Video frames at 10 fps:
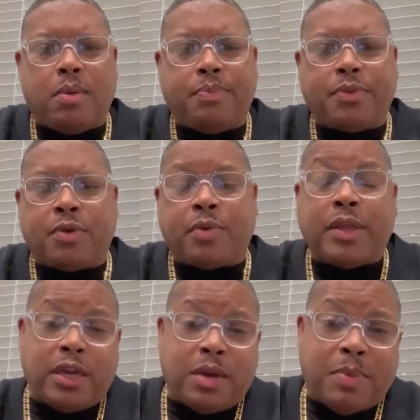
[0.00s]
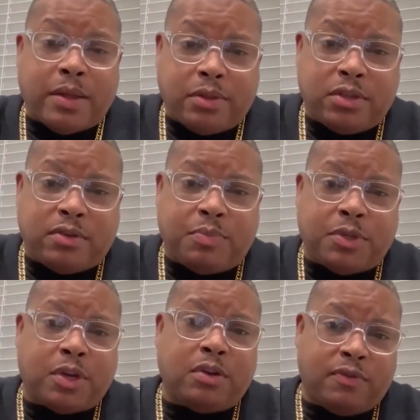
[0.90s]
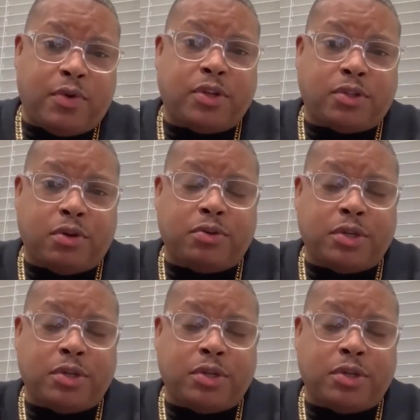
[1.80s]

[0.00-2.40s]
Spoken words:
The great thing about this particular voice